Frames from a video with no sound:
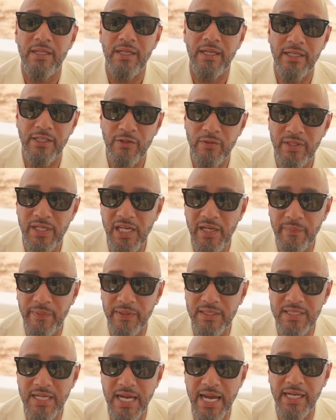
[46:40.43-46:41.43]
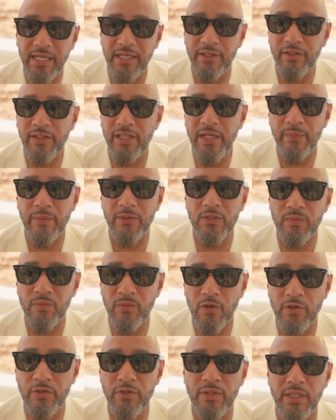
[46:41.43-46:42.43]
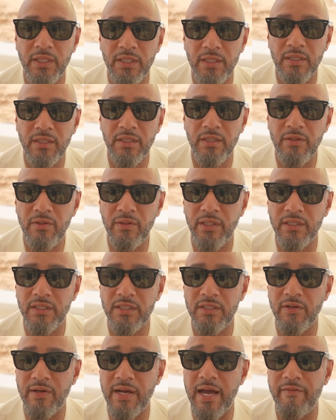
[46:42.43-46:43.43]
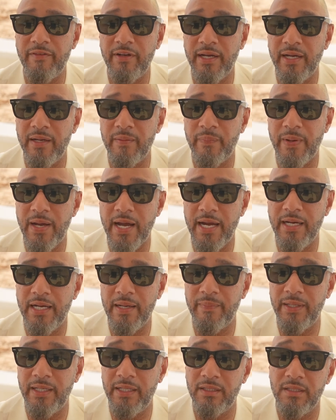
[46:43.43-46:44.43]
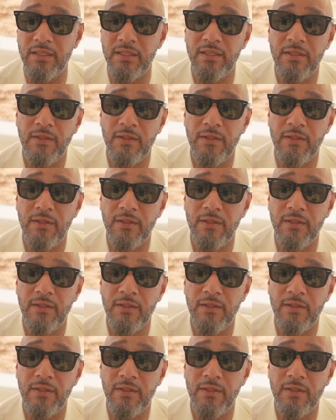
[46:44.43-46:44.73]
and you keep it tight and you keep it small, you can still have your empire. I mean,